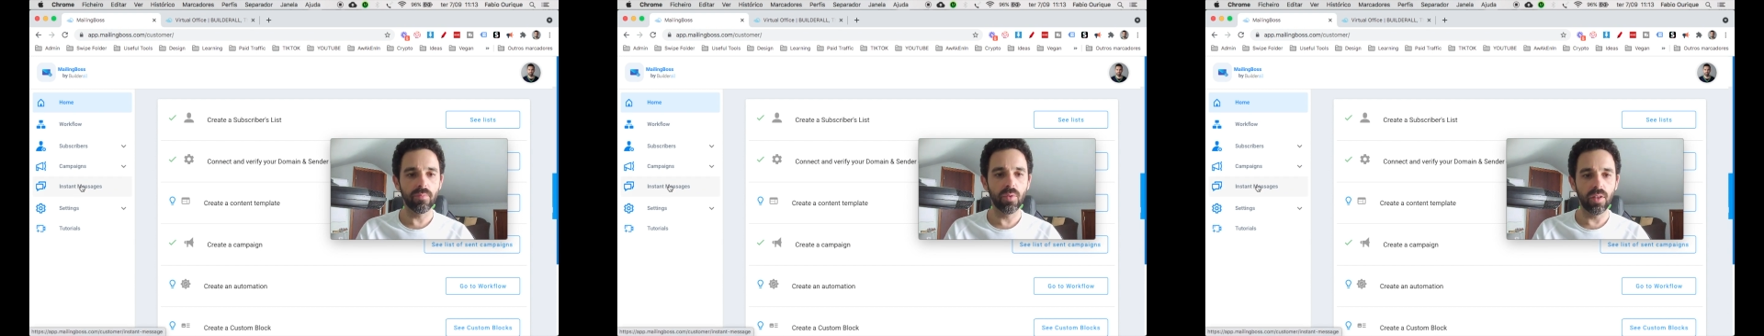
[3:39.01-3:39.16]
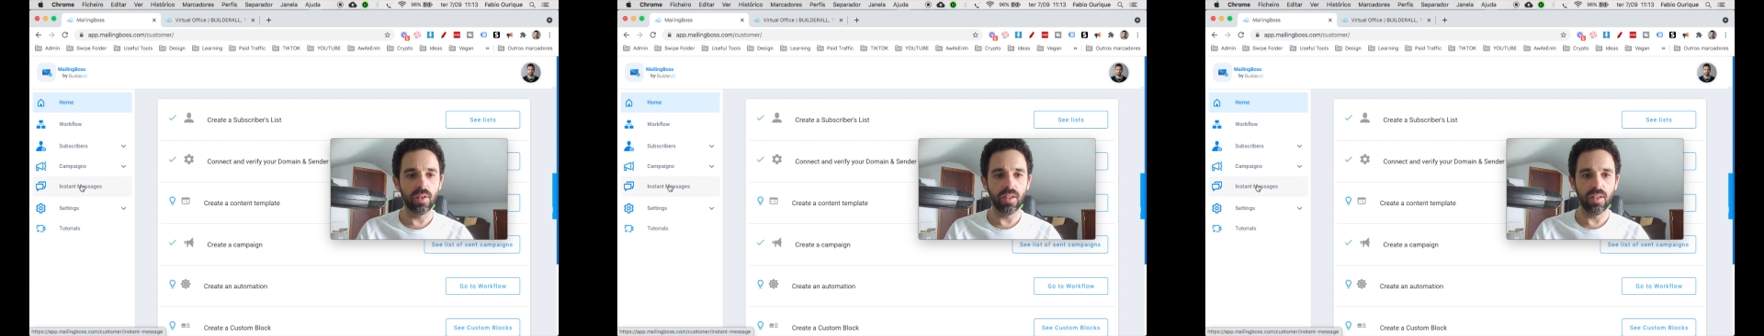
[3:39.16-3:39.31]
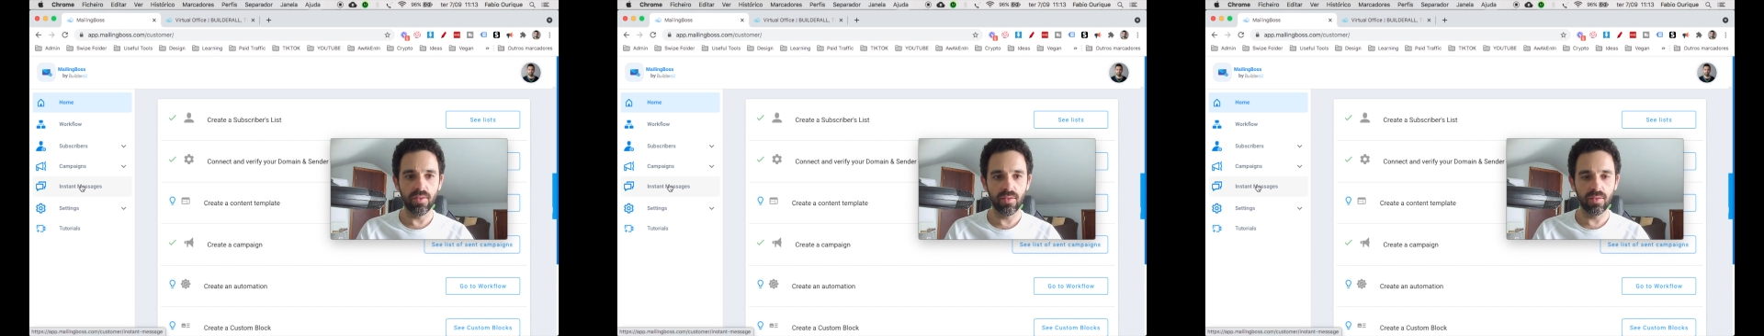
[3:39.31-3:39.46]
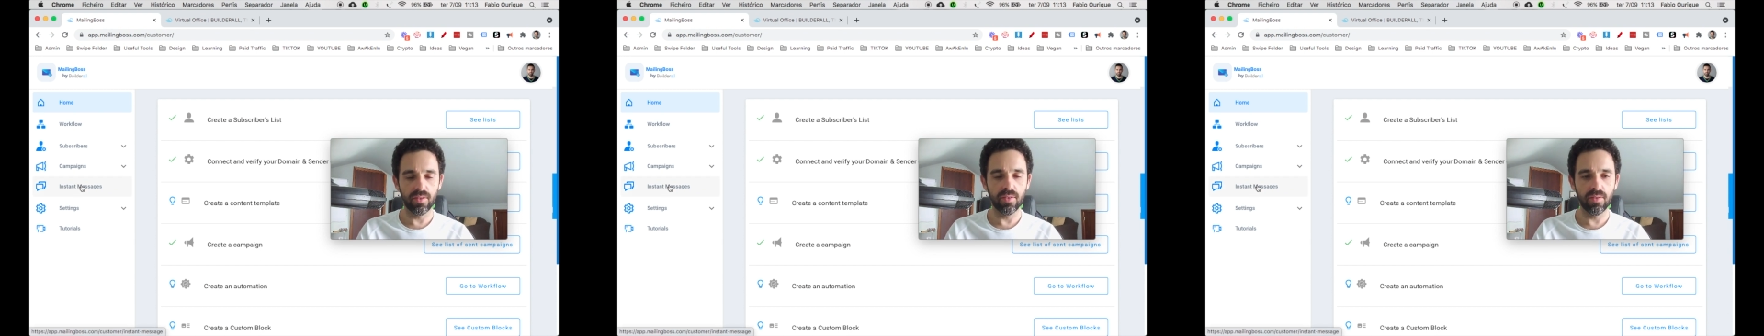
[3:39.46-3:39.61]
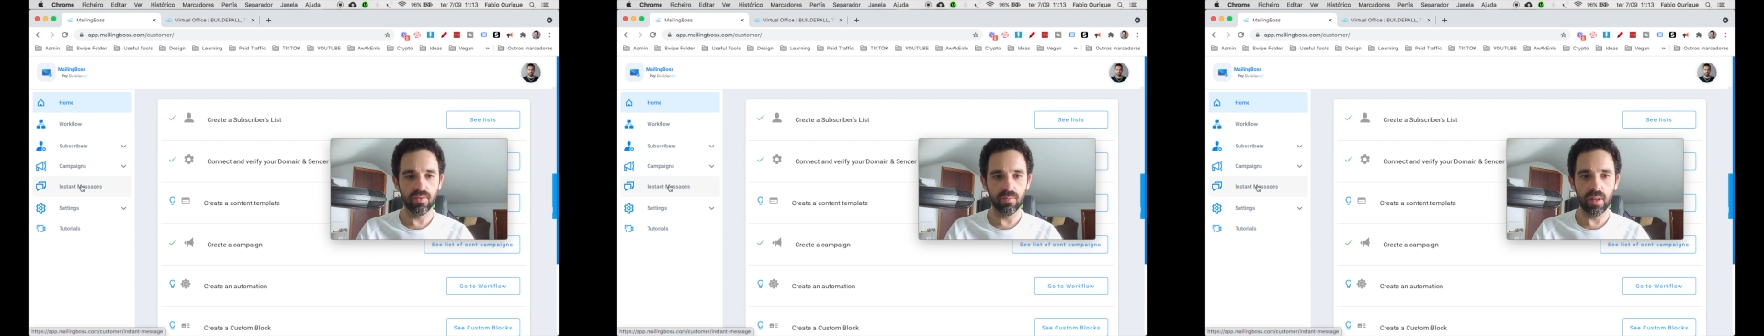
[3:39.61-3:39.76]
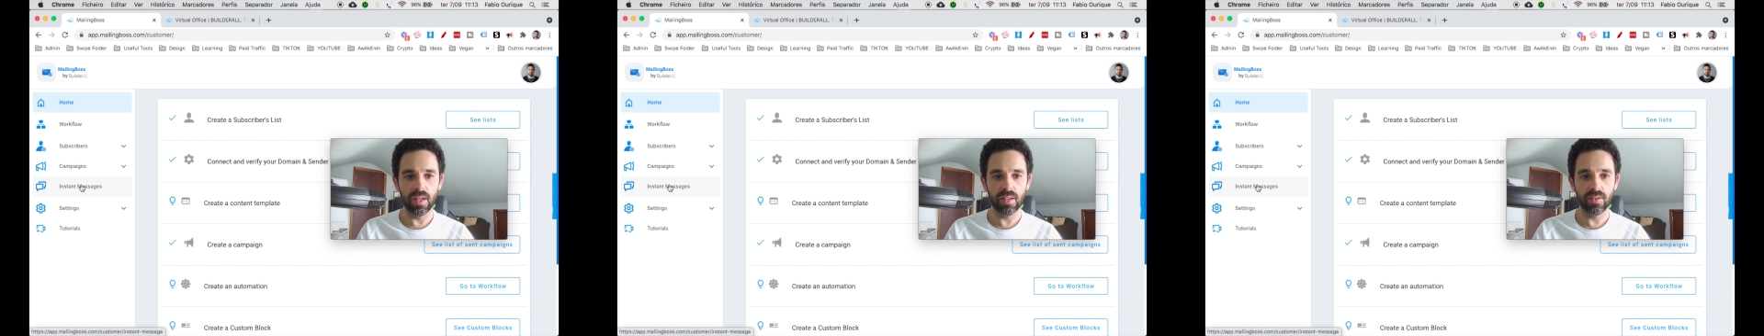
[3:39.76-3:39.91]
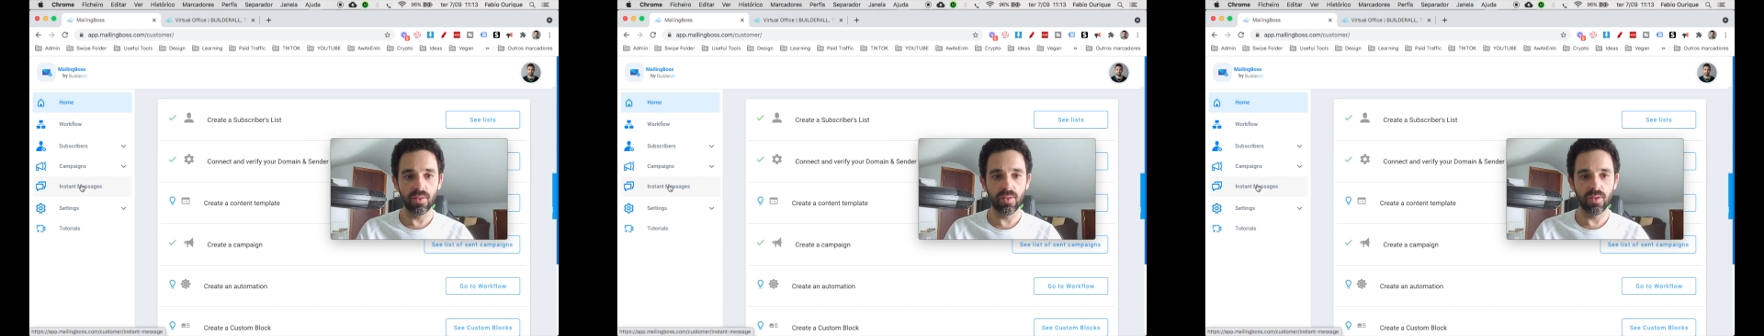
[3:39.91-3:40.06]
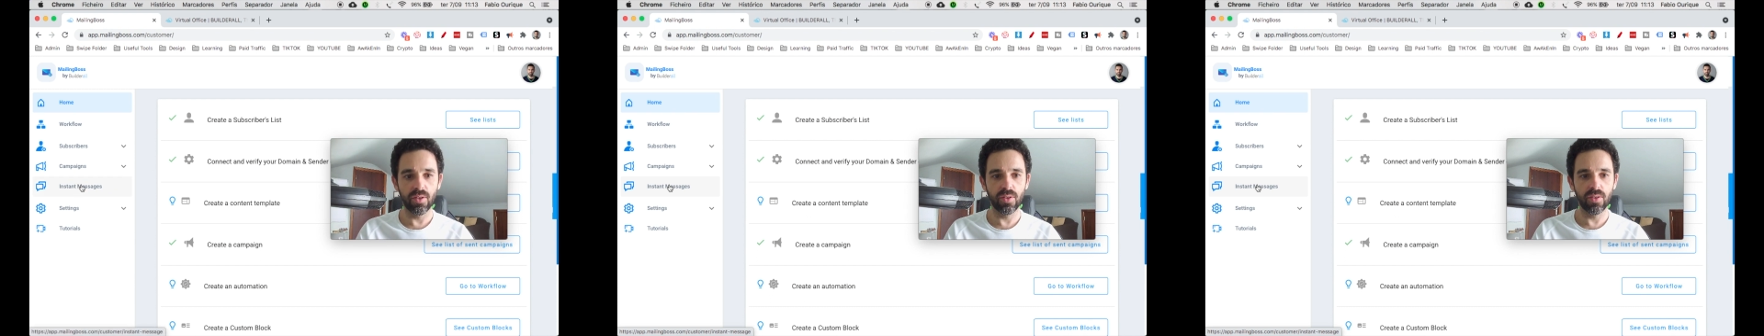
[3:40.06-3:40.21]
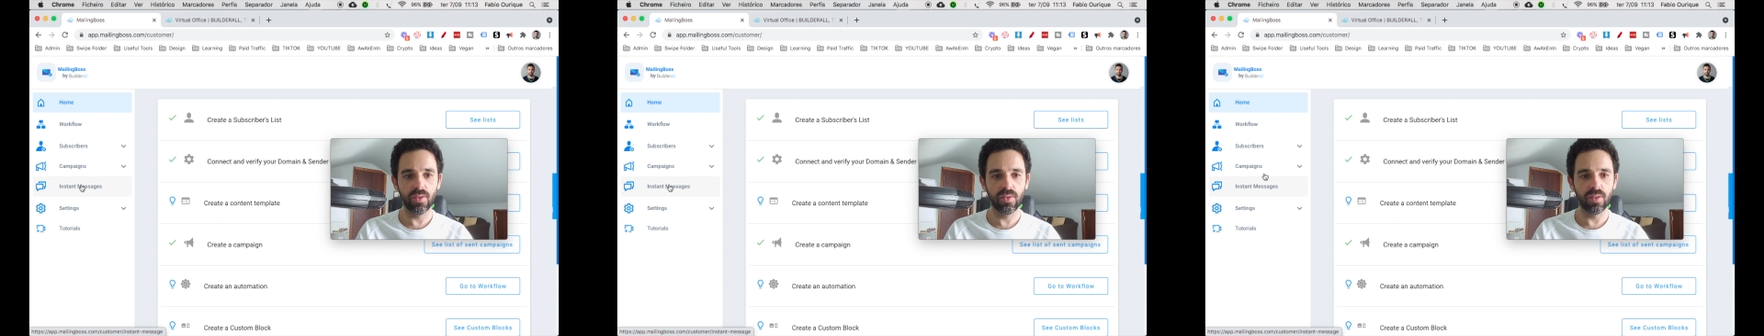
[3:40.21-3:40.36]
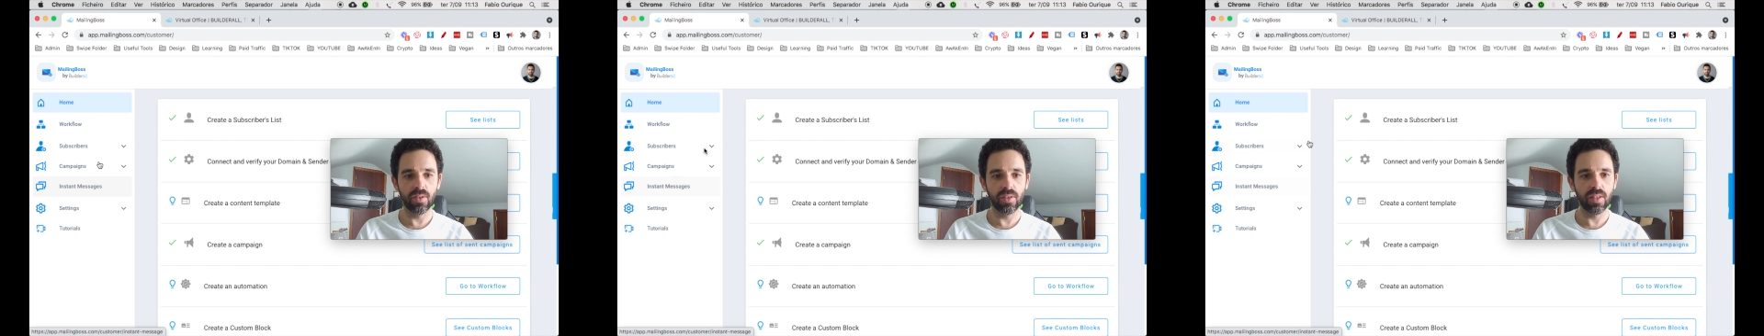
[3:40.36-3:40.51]
to the instant
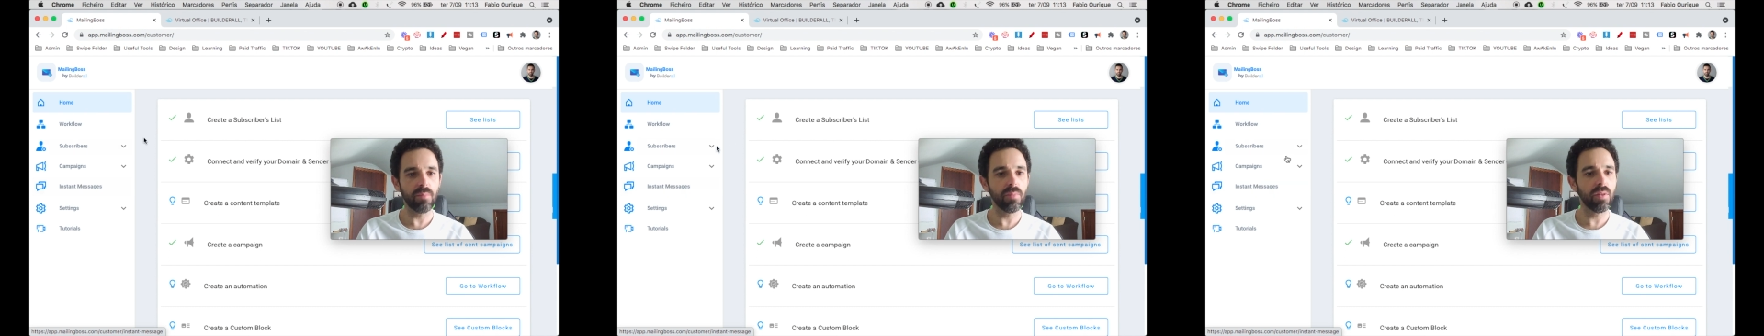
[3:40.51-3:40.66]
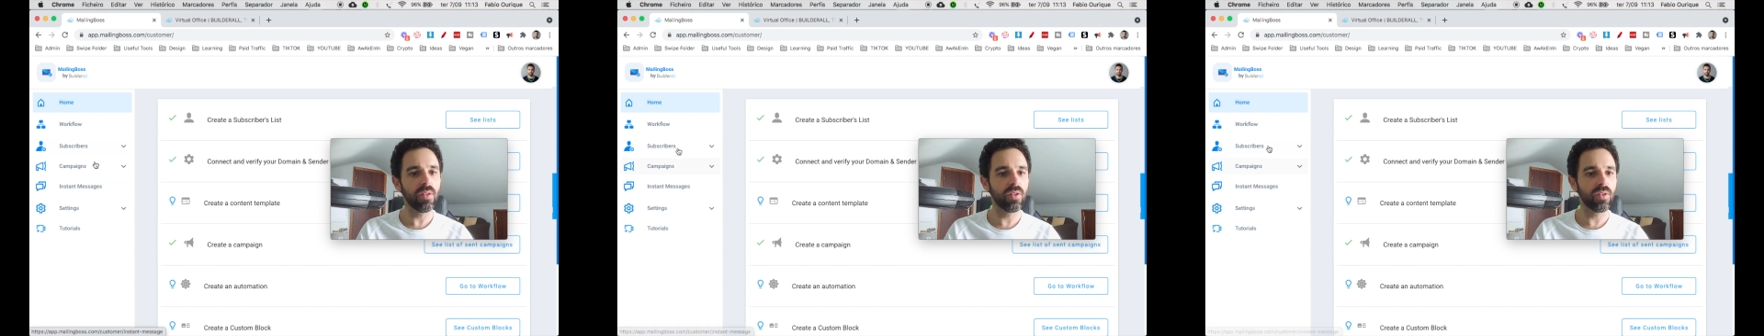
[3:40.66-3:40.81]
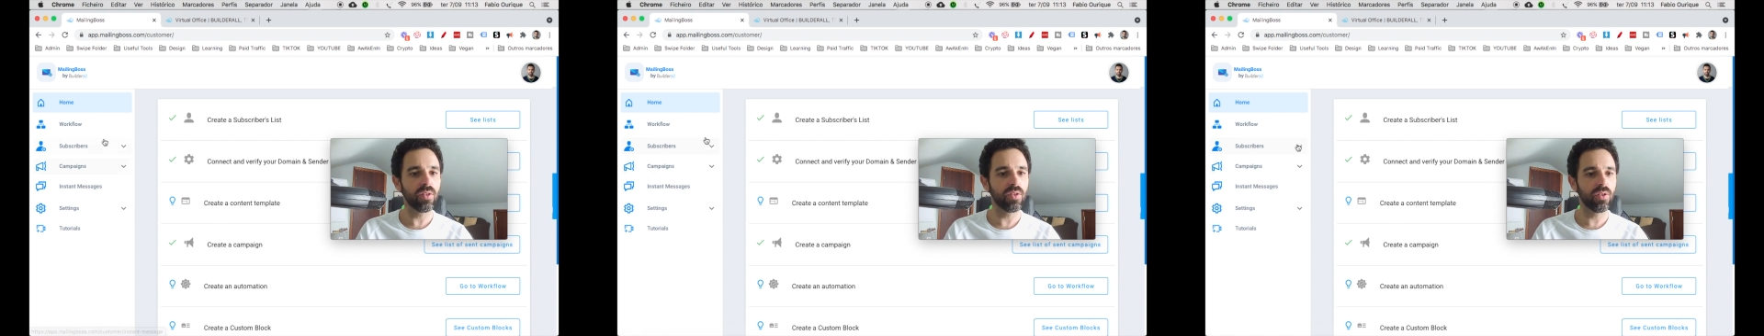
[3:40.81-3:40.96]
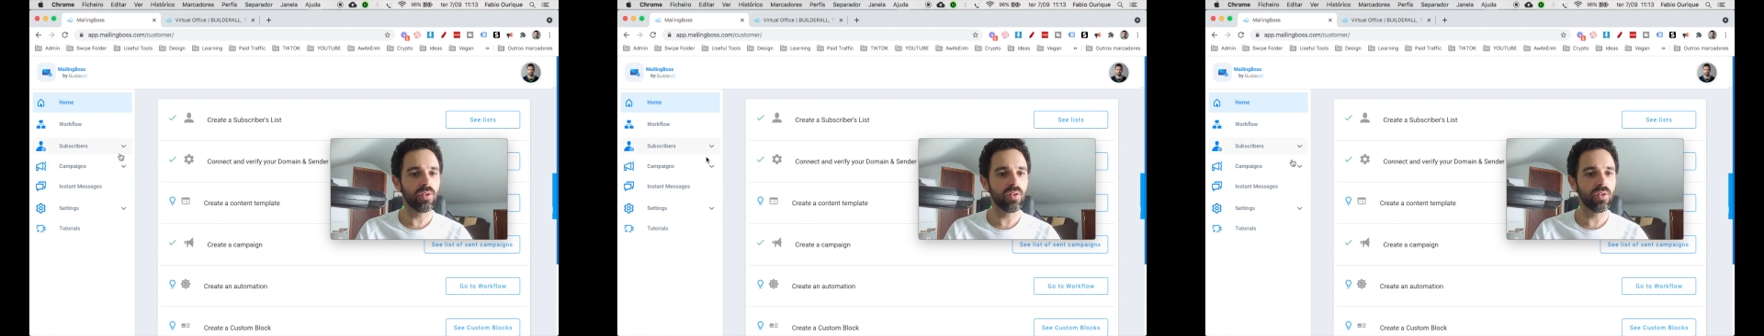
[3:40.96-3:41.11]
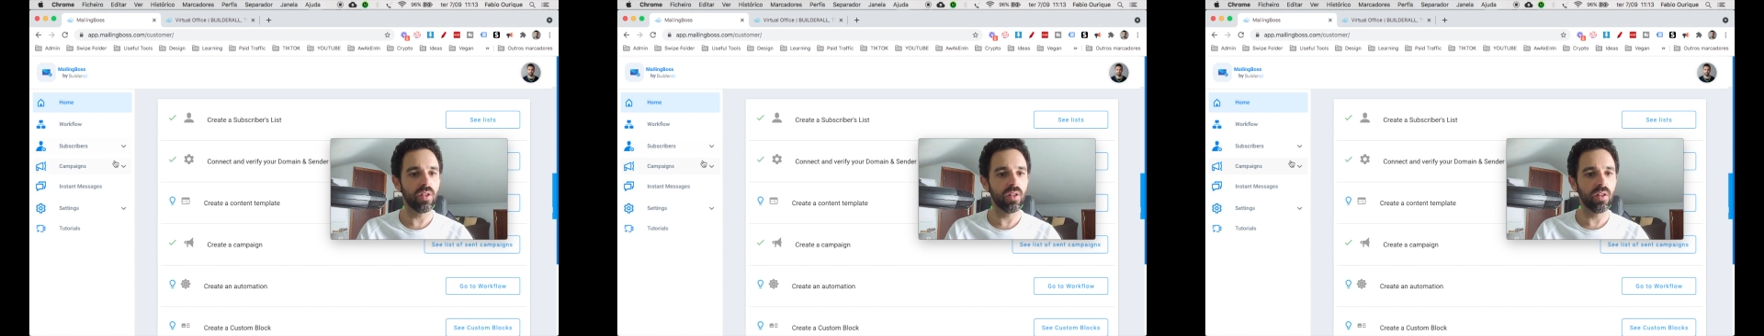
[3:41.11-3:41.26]
messages, let me just